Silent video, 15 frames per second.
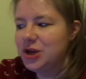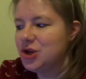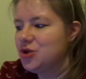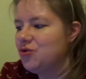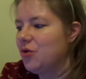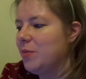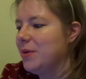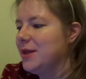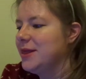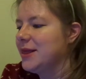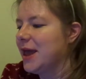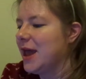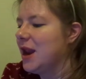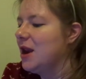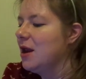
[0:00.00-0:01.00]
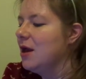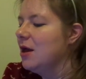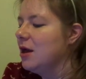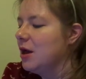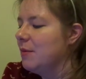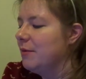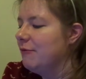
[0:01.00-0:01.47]
destroy my skin
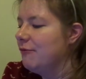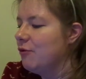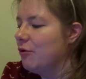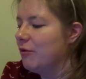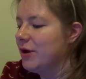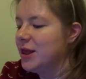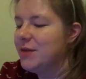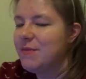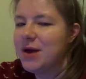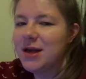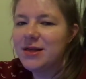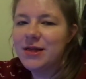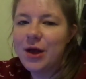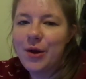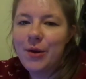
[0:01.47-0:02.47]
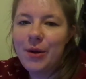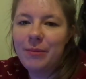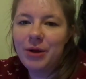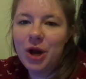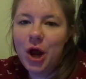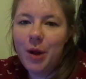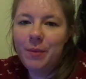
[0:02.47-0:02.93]
before Christmas. So I'm
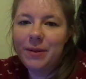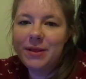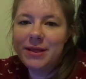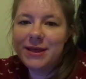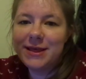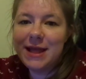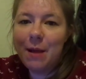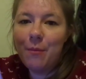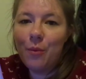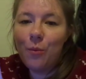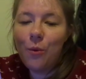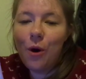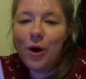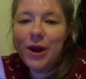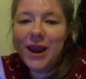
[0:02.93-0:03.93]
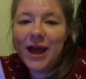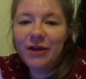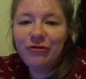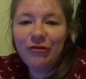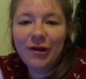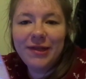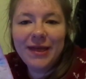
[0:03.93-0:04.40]
going to open step one and
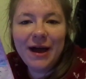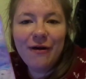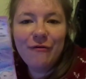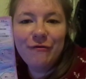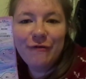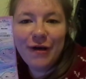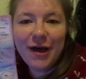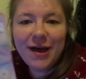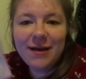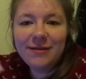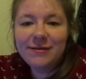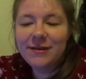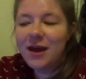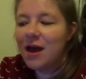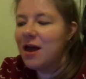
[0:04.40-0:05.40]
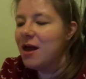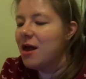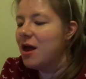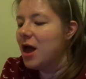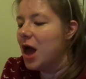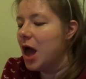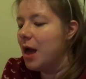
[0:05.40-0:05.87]
try that out first.
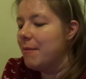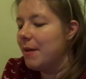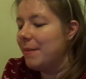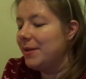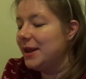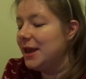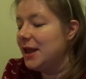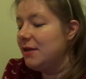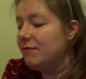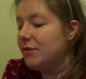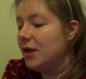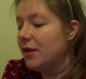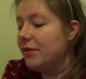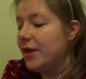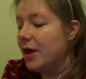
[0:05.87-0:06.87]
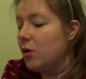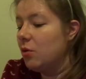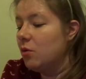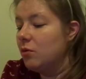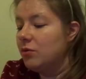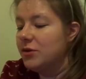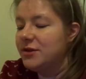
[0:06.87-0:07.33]
I believe that
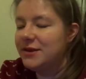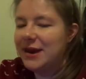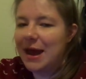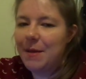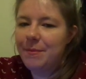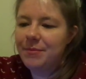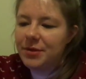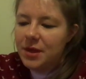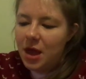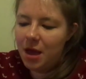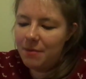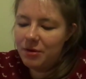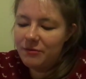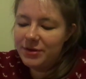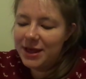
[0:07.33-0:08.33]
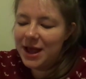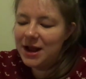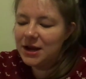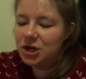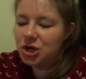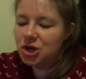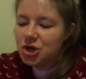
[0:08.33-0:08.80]
all the steps, there is
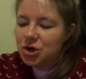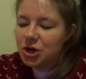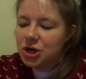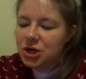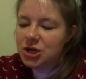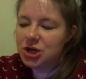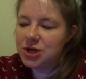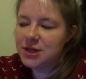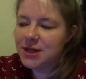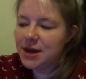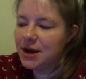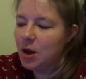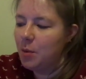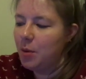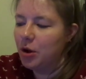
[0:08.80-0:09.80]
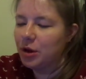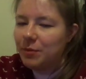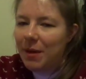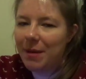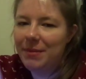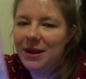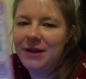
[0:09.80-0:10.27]
English instructions just in the little box,
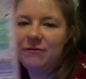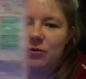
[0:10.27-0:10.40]
but I believe